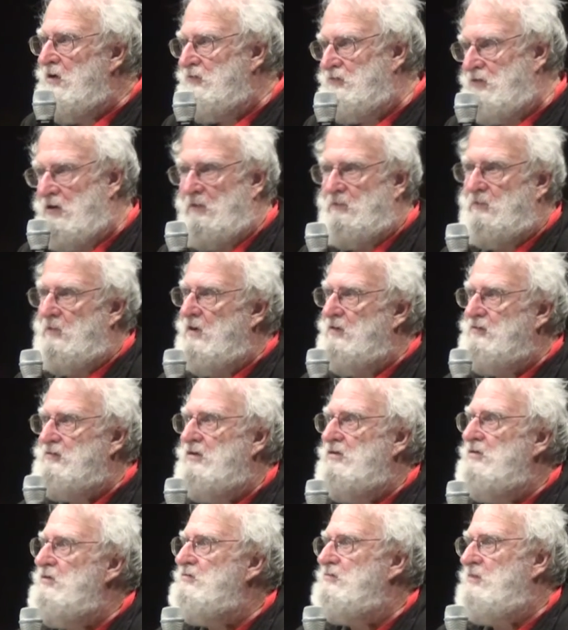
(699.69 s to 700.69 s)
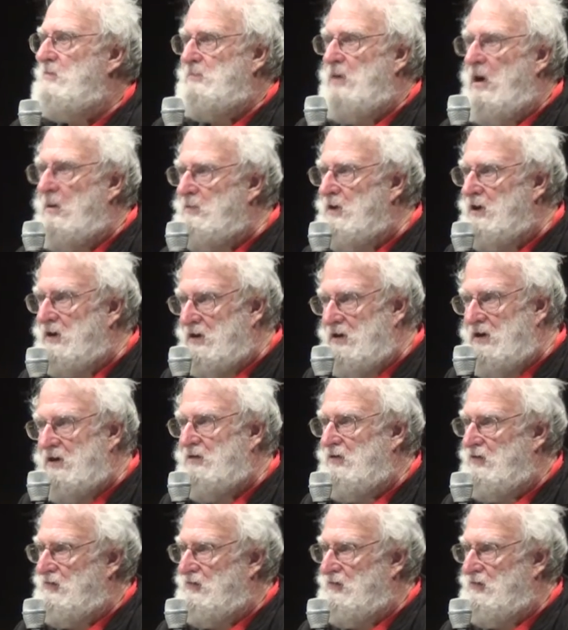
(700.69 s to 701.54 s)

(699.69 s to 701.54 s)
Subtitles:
so your friends can use the public key